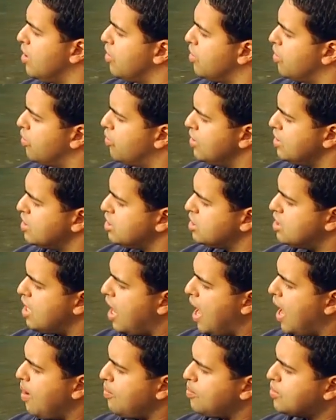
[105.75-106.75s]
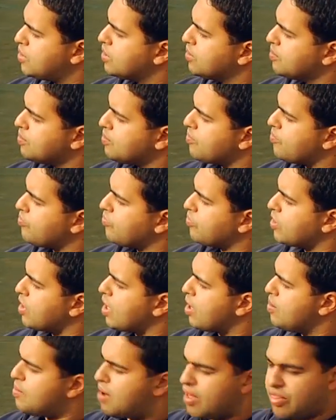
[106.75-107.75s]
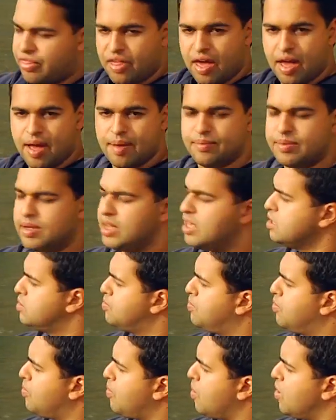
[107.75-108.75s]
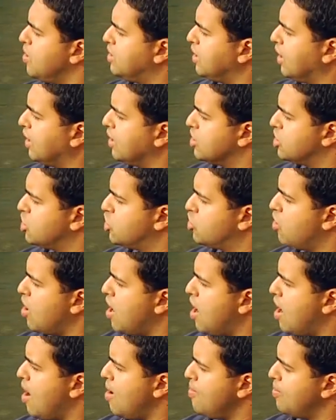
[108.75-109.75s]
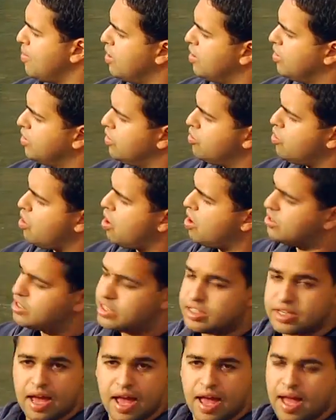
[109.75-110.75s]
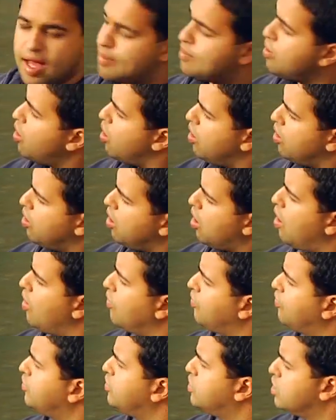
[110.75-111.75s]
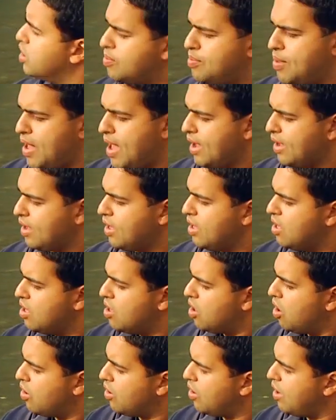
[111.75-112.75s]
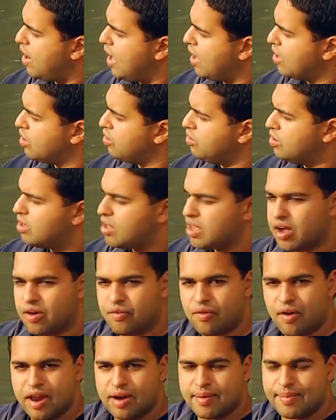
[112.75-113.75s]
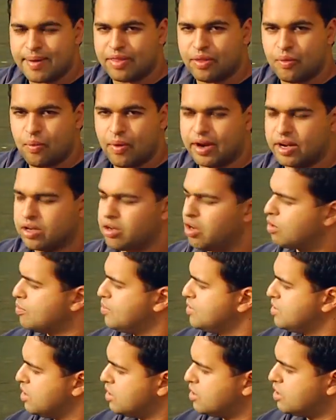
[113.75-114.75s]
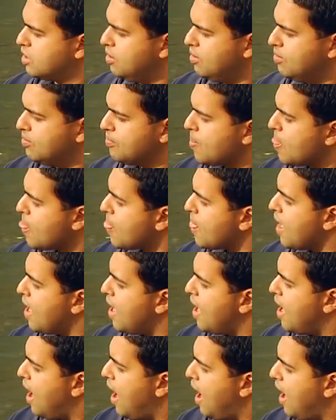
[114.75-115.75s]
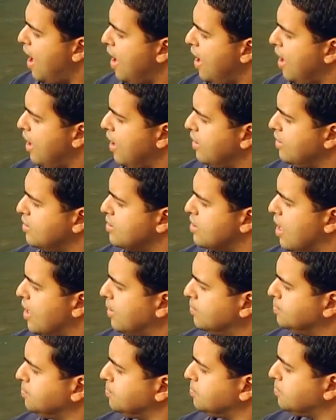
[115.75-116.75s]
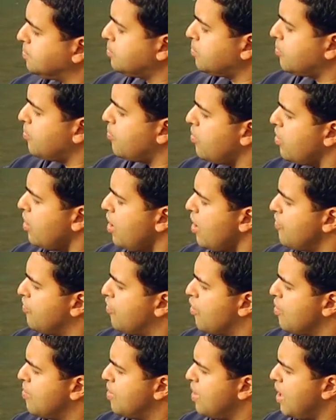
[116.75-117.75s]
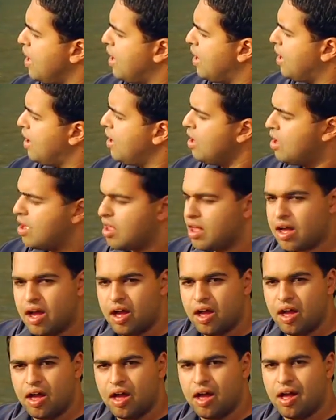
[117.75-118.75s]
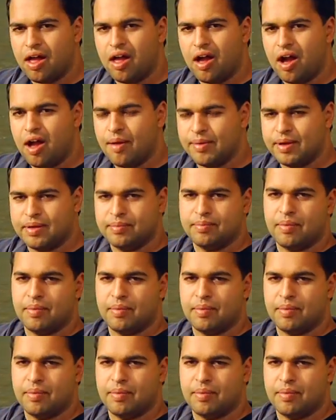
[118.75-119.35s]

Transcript: the wrist snaps, my thumb is pointing straight up, the rod's off to the back on an angle around about the 1 o'clock position, and from there I'm in